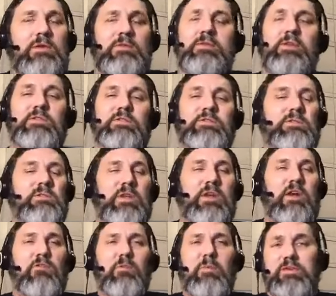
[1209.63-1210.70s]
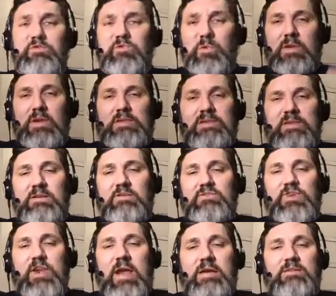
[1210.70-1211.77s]
there, there's the government is releasing
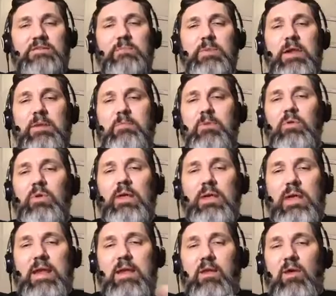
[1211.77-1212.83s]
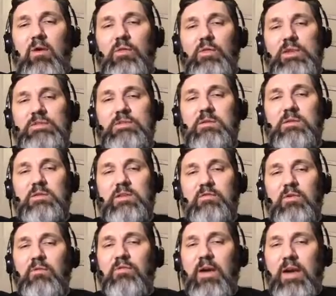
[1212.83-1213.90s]
checks to people in, in all these
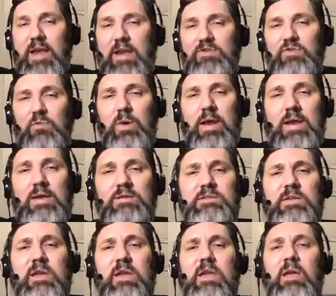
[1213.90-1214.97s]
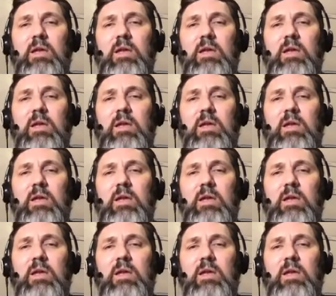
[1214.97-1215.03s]
different financial ways.